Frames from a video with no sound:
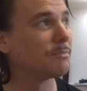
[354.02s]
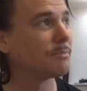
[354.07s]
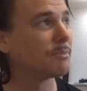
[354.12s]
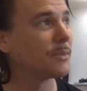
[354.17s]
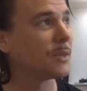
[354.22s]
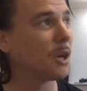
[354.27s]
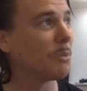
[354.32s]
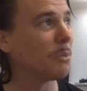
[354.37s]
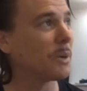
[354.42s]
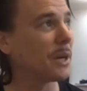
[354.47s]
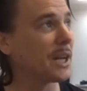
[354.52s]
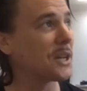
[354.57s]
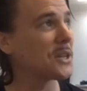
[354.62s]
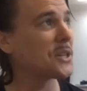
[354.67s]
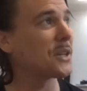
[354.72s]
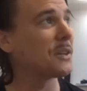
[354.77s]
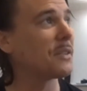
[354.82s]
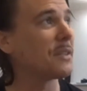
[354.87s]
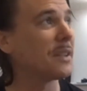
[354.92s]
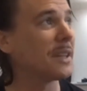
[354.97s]

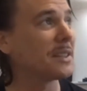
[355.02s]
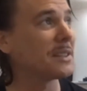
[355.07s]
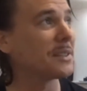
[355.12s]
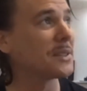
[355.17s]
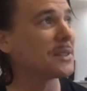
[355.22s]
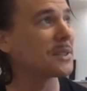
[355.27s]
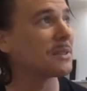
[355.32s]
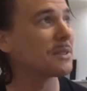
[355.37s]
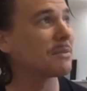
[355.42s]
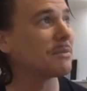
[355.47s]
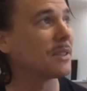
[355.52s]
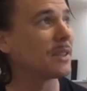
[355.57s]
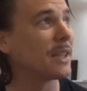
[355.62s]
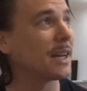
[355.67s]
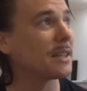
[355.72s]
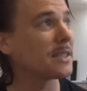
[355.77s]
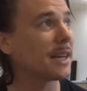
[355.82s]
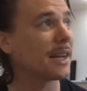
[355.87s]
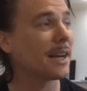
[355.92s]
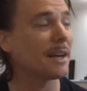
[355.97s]
combination of things for
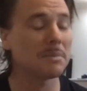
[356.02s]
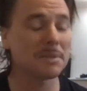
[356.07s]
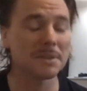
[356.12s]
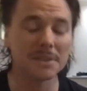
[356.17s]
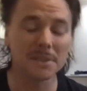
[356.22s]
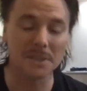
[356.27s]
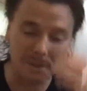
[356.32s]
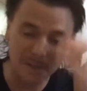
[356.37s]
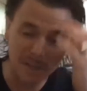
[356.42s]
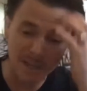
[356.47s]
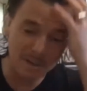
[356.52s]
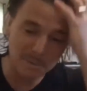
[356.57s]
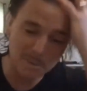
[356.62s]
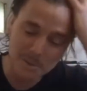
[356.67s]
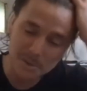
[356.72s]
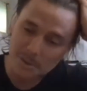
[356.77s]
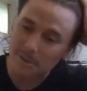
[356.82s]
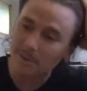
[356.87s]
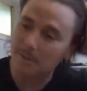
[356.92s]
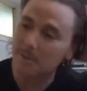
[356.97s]
that to happen. So yeah, it
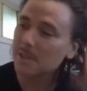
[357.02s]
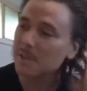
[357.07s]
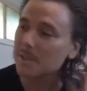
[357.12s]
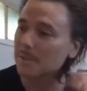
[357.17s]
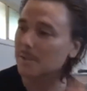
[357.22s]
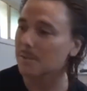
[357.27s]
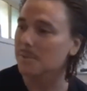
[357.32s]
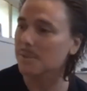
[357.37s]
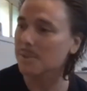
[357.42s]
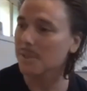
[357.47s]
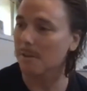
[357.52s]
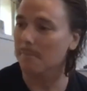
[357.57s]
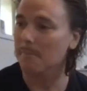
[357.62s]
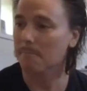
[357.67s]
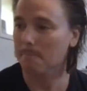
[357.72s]
was all originals. Yeah.